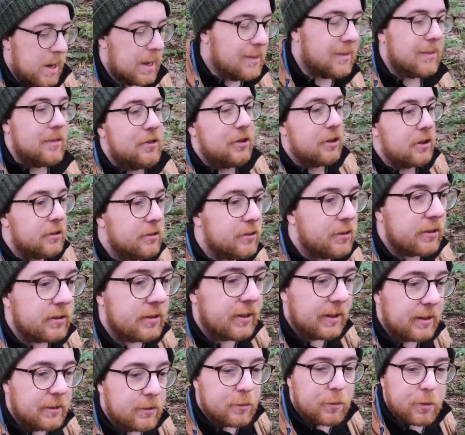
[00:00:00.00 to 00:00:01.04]
I had to change the
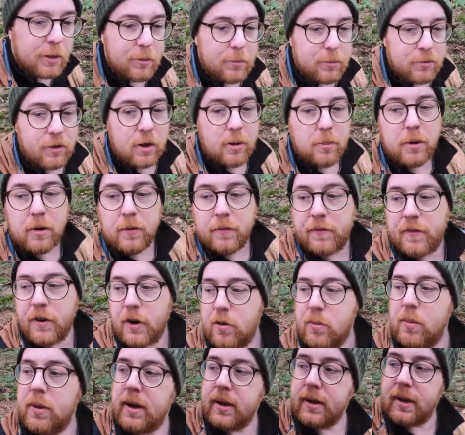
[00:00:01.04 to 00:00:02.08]
days when I was coming out
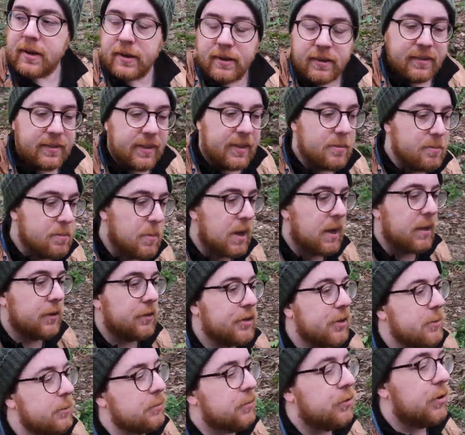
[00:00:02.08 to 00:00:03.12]
filming, and they didn't
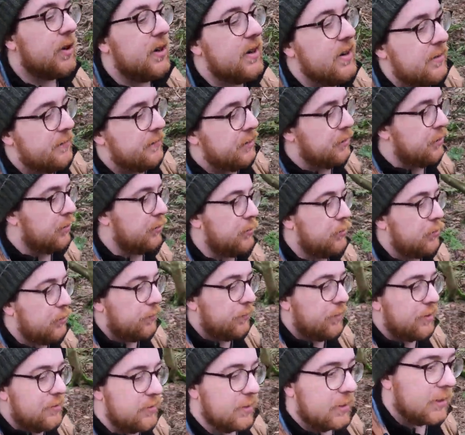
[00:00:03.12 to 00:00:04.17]
match up, so I never got to go
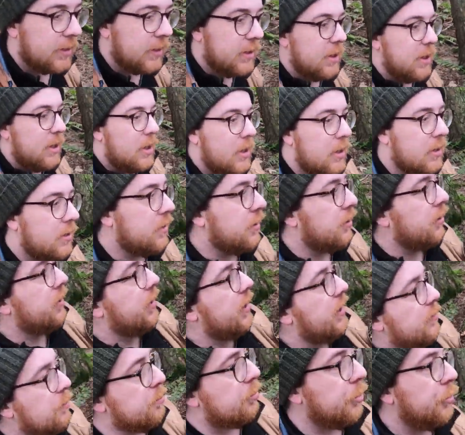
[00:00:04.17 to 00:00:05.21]
visit
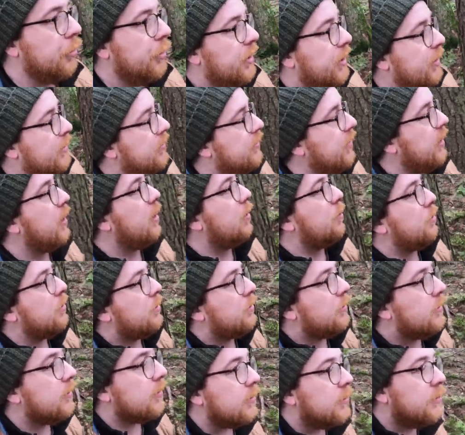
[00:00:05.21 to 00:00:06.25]
their brewery setup,
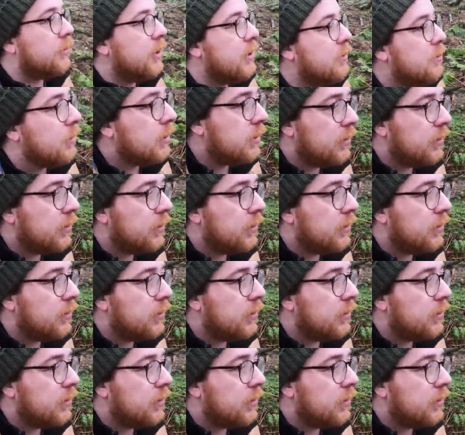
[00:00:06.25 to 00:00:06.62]
which is a shame,